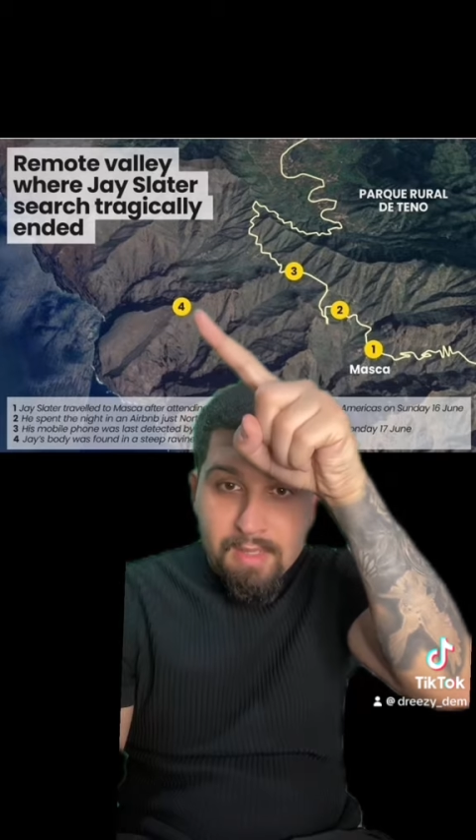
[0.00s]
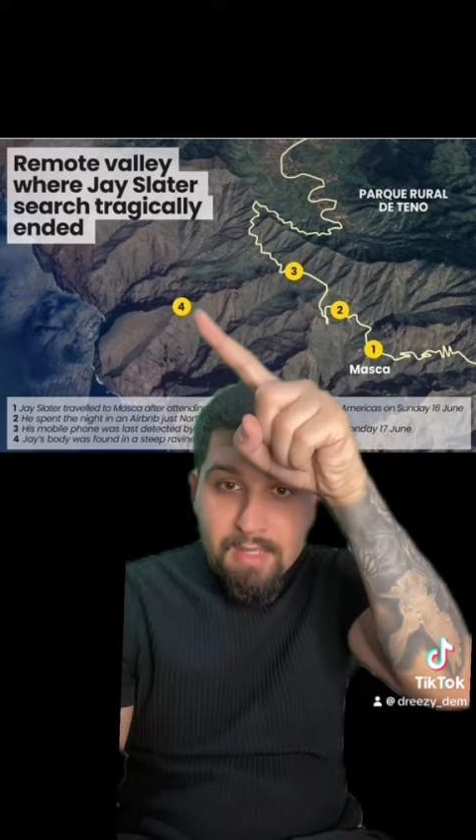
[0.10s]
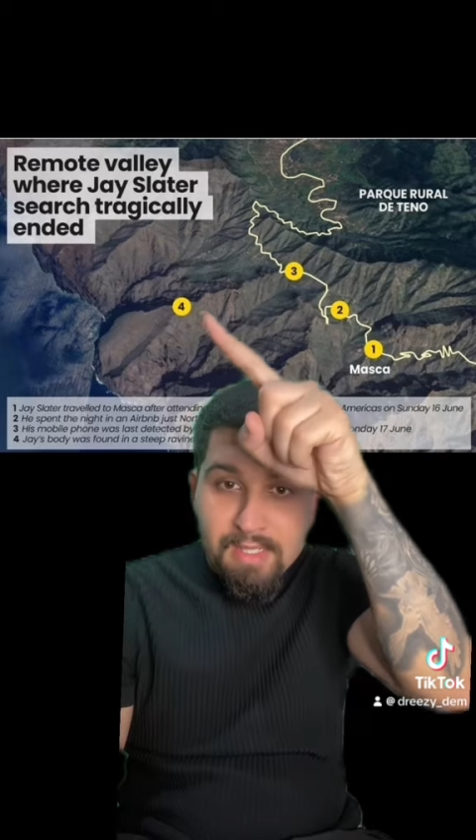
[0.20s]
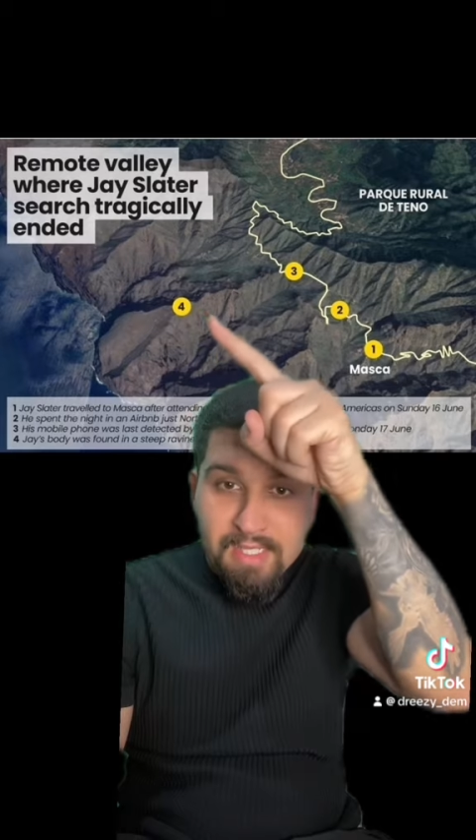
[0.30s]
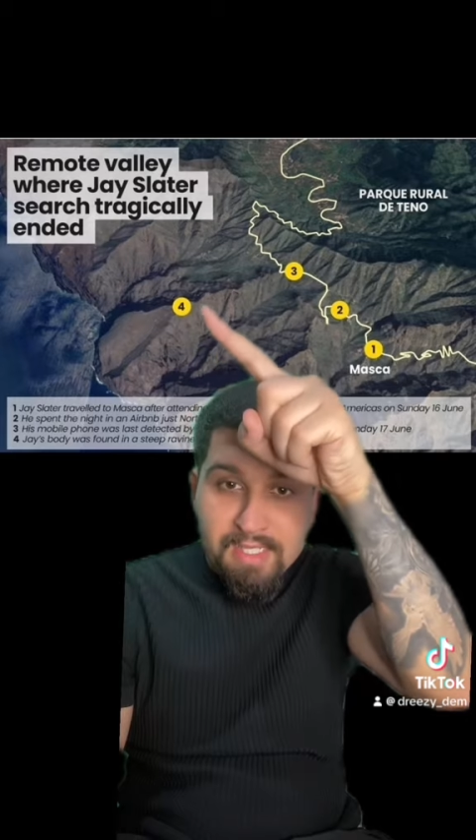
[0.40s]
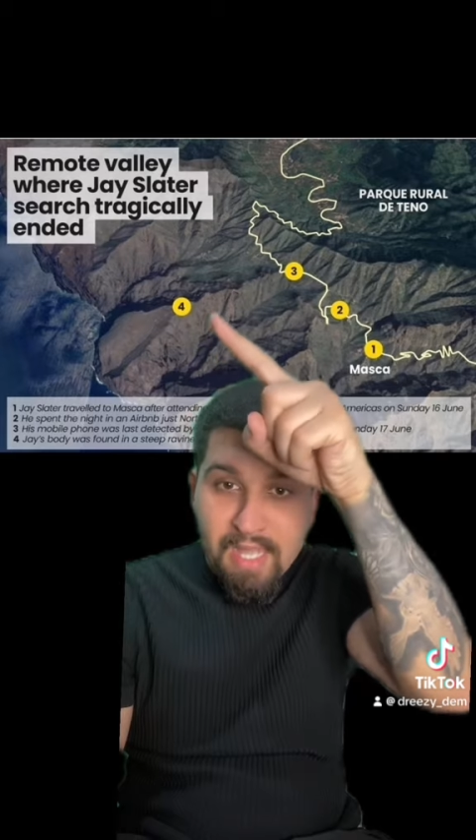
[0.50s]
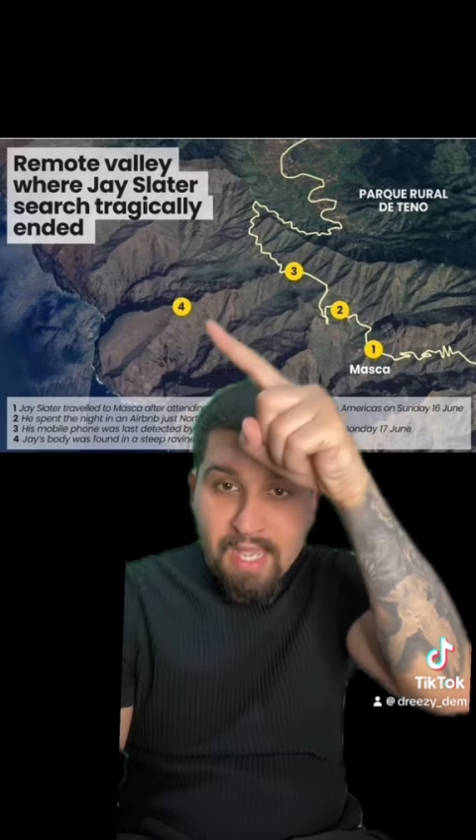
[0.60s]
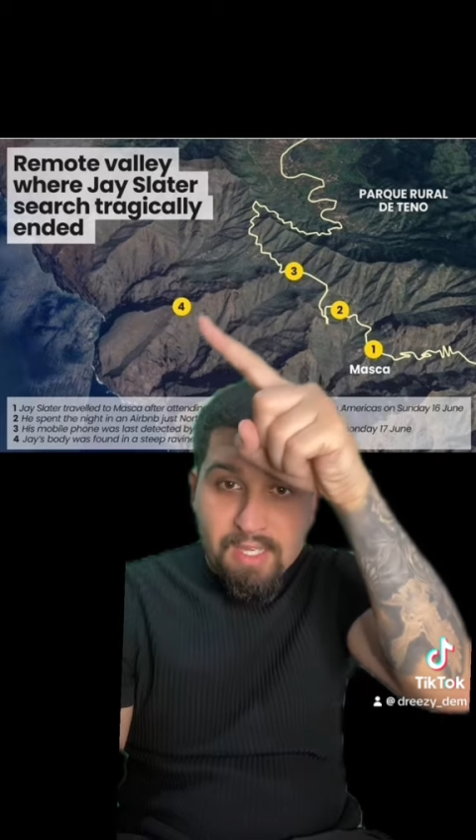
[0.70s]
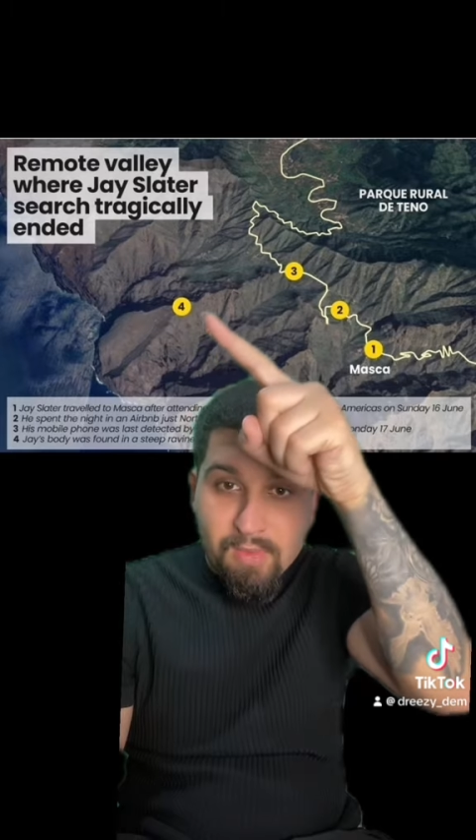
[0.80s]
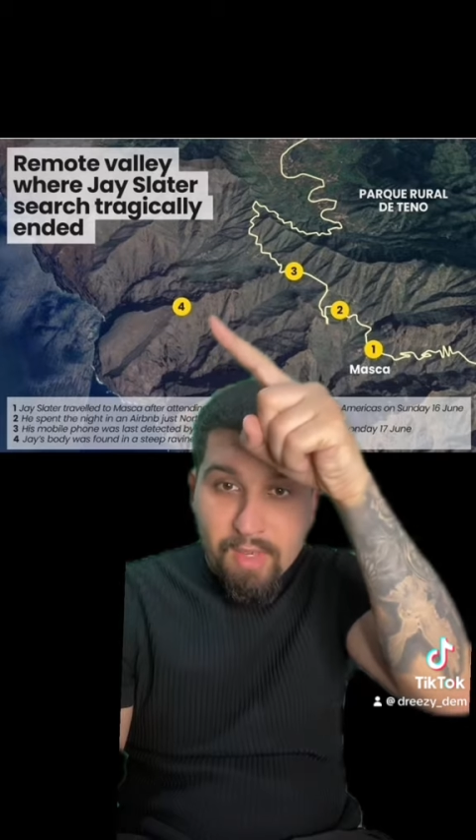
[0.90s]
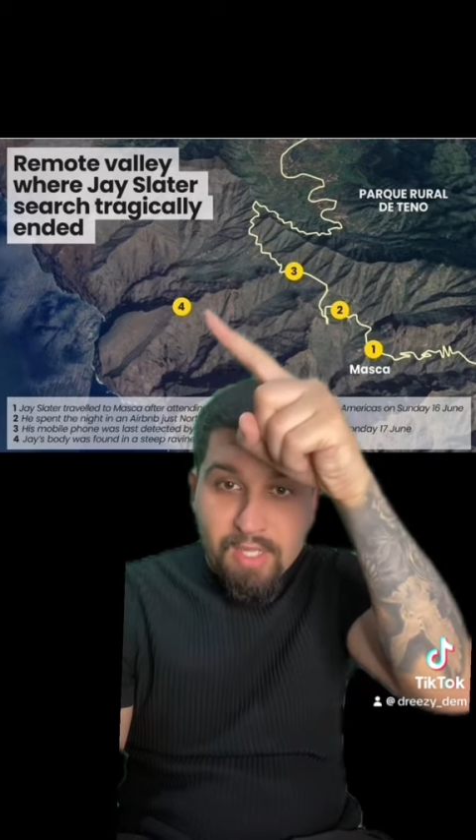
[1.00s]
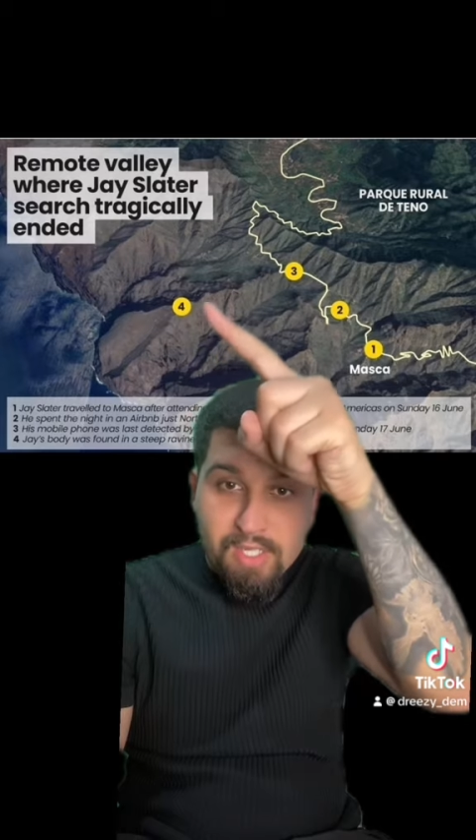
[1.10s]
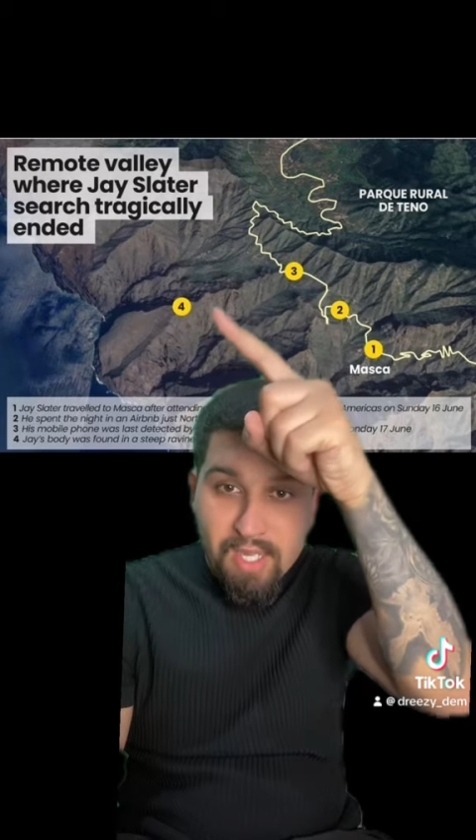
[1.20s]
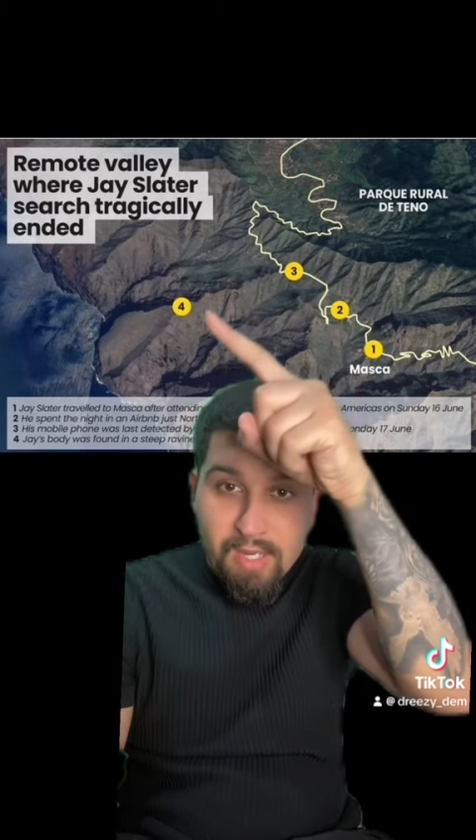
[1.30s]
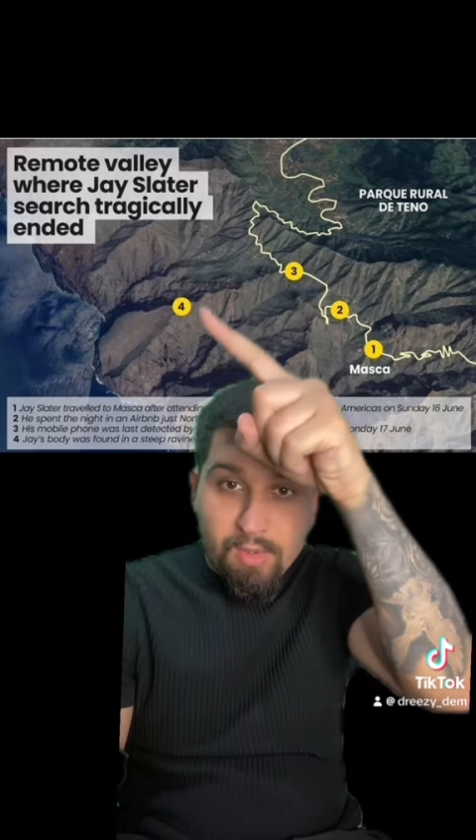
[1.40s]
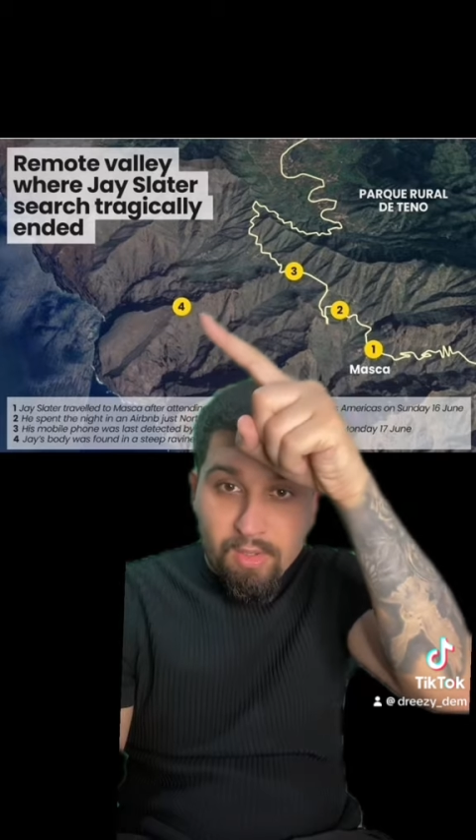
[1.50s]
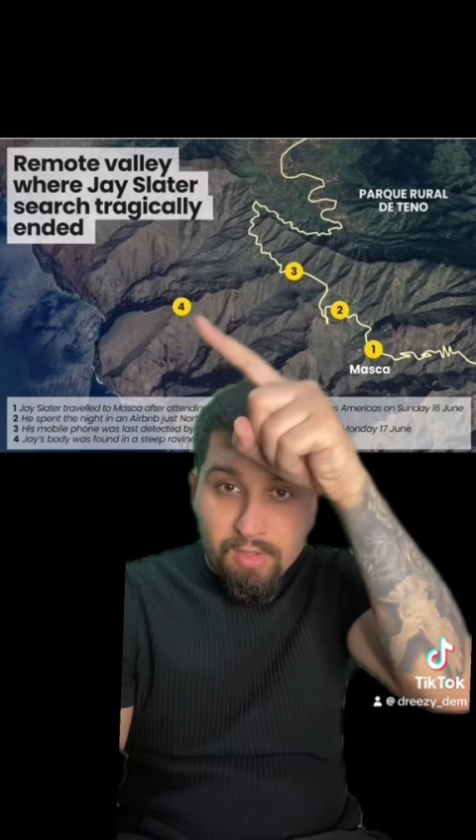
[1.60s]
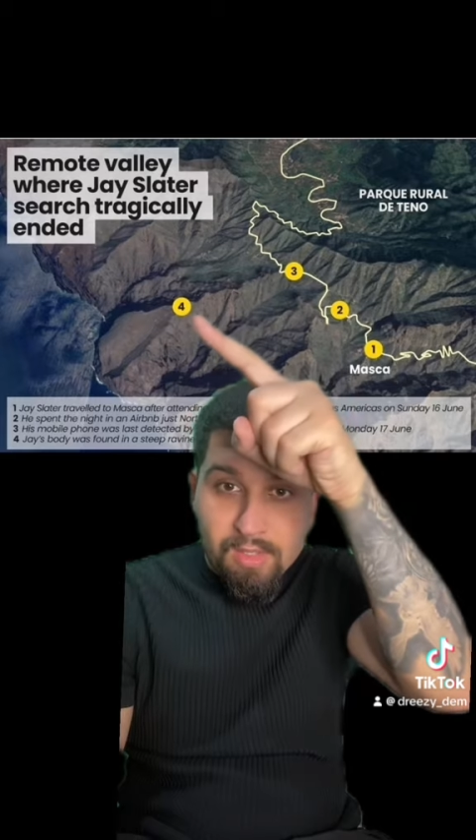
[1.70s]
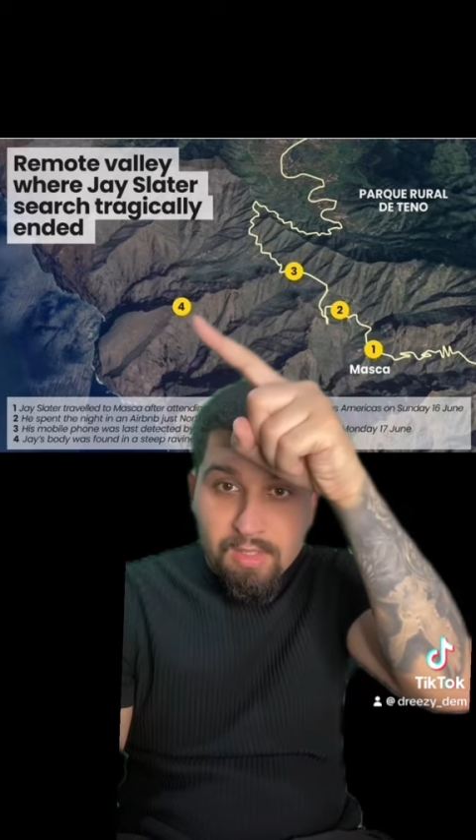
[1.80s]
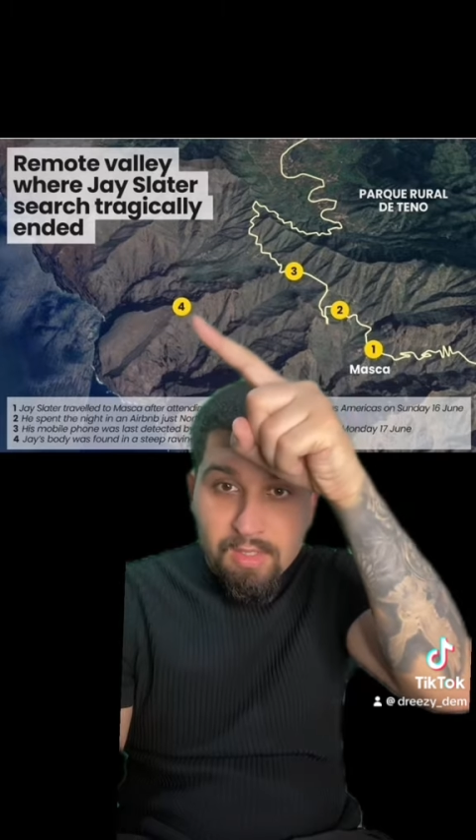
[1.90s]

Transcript: Is this the end where Jay was?